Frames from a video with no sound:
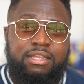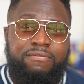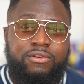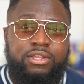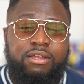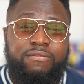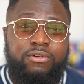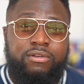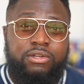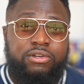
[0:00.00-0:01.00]
If you're looking
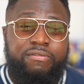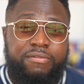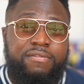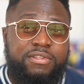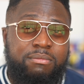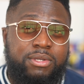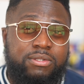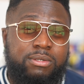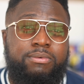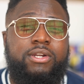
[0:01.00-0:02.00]
for a good
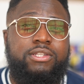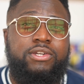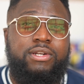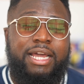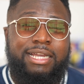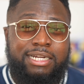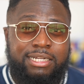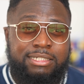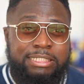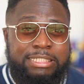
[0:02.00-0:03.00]
50mm to put on your
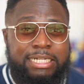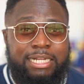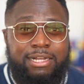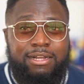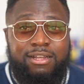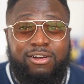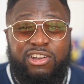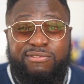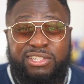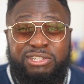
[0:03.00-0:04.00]
Leica,
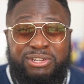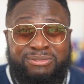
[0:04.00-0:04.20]
or even on your